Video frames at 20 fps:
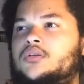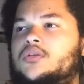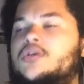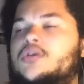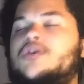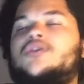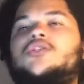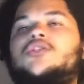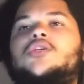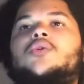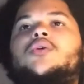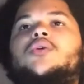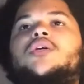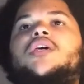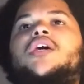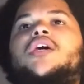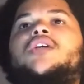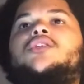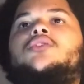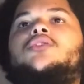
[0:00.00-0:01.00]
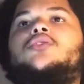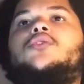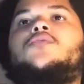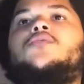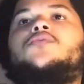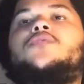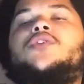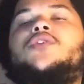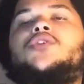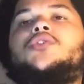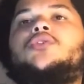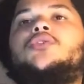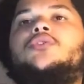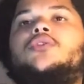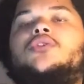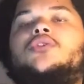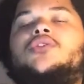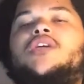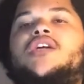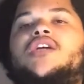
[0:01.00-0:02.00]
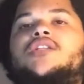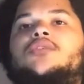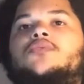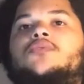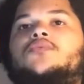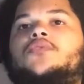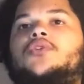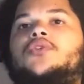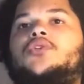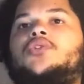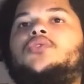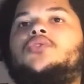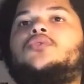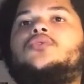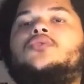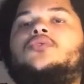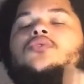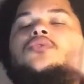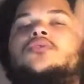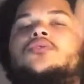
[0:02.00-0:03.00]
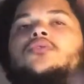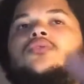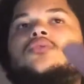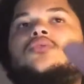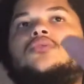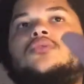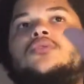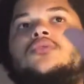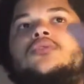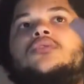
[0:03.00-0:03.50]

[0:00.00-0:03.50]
End Zone Cass did their finisher, their tag team finisher on